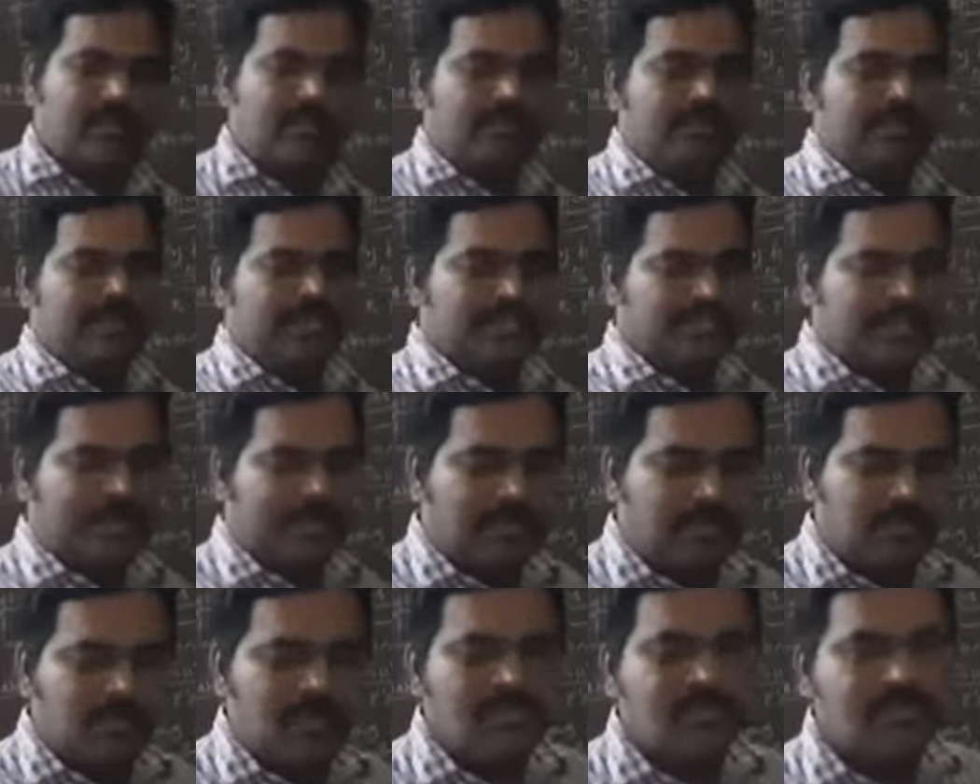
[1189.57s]
For
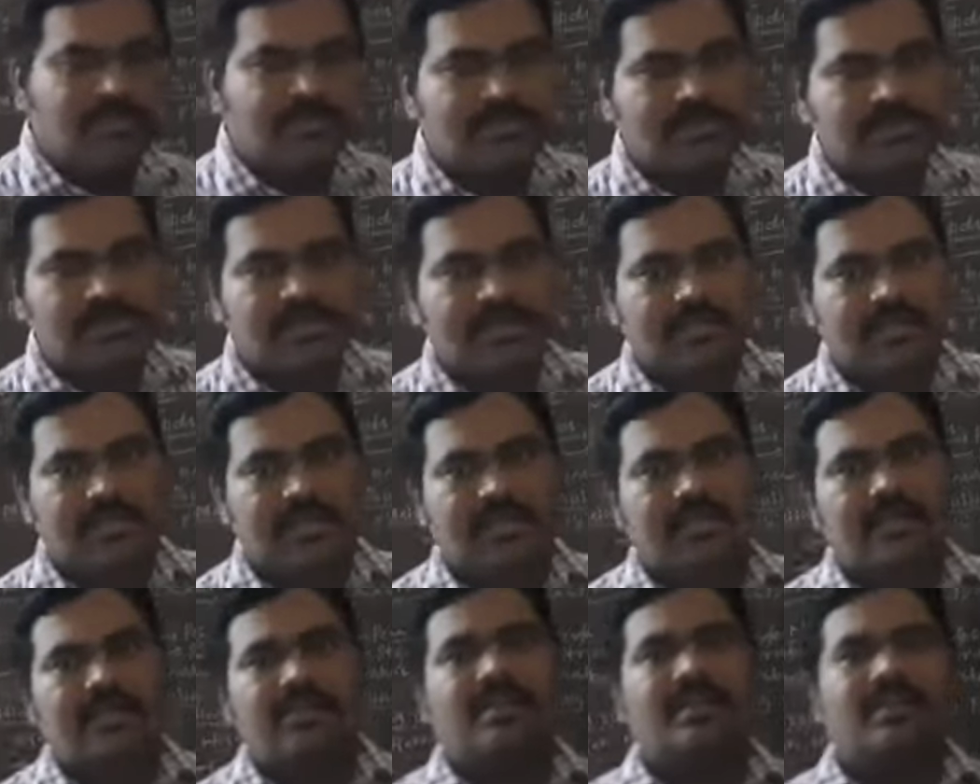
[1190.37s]
suppose,
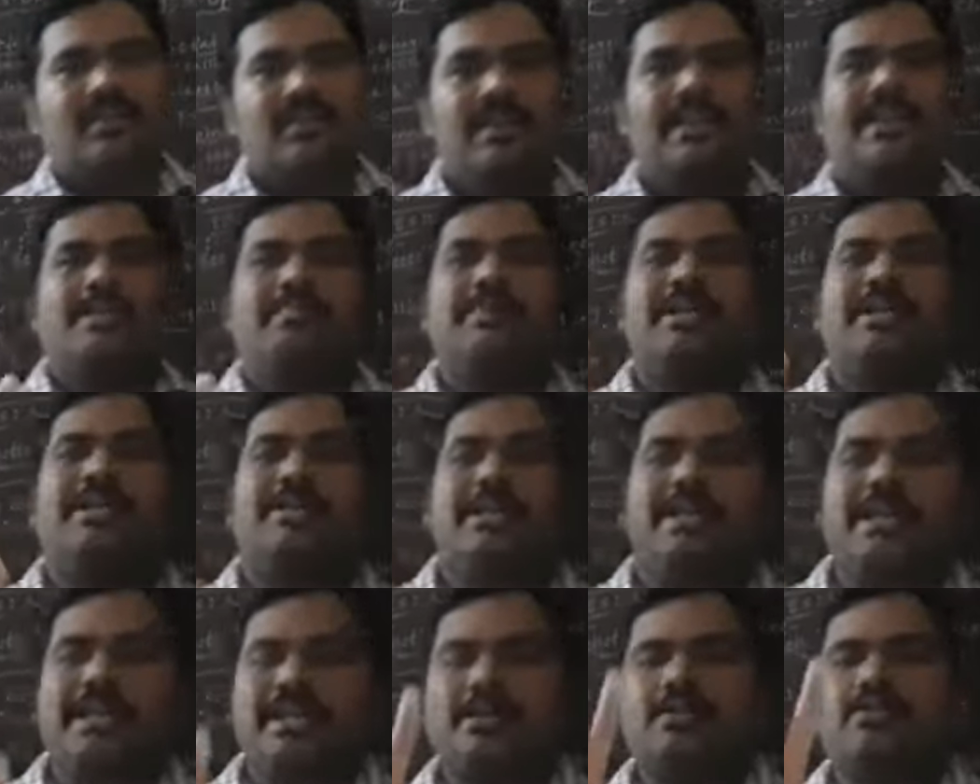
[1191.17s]
let me
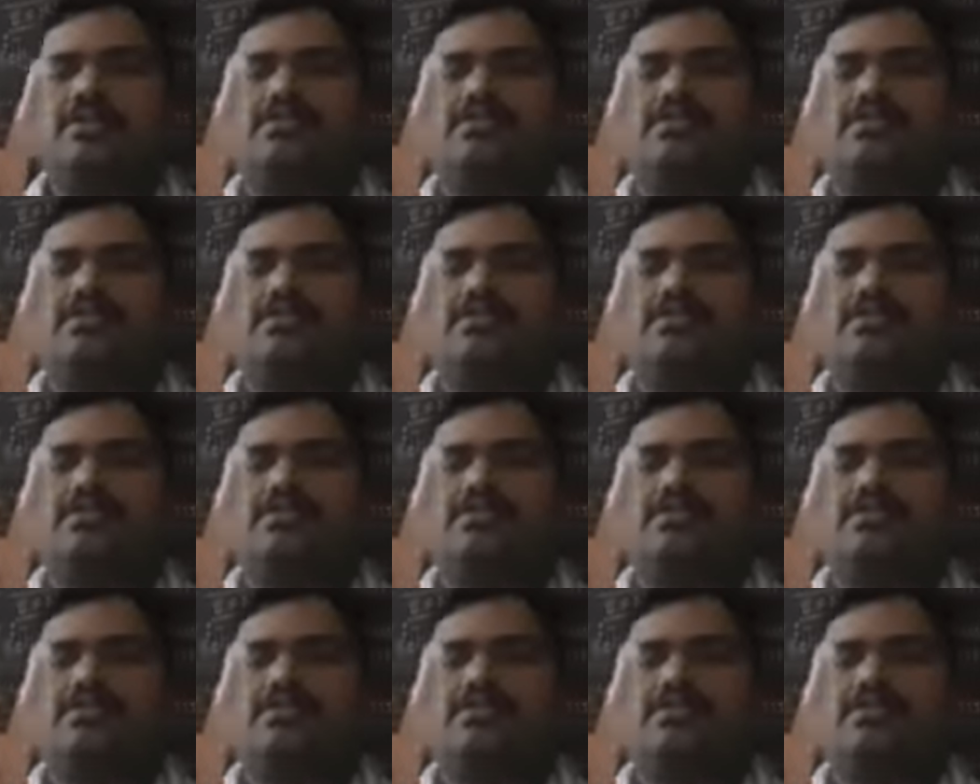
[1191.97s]
take